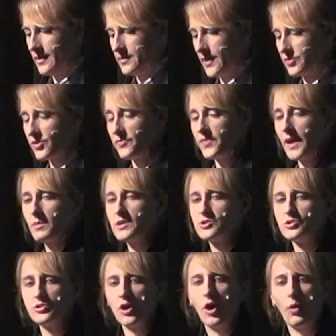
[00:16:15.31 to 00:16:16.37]
that their families
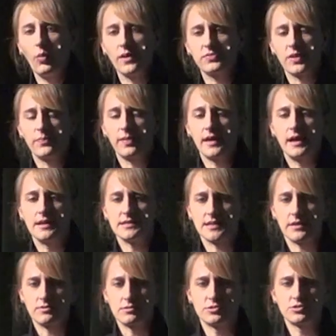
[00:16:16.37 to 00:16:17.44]
know what the plan is
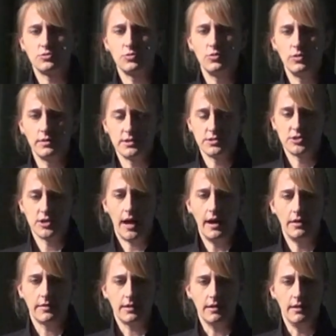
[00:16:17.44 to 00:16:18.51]
at their school and
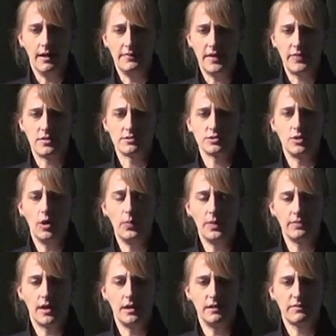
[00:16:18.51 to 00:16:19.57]
childcare, and that there's an
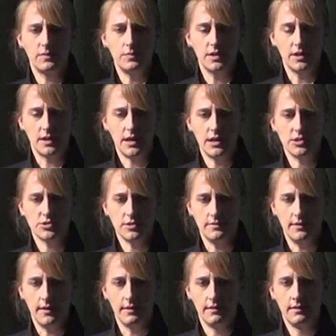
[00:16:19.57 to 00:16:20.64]
open line of communication
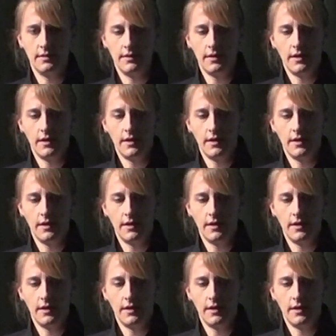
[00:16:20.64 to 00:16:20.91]
there,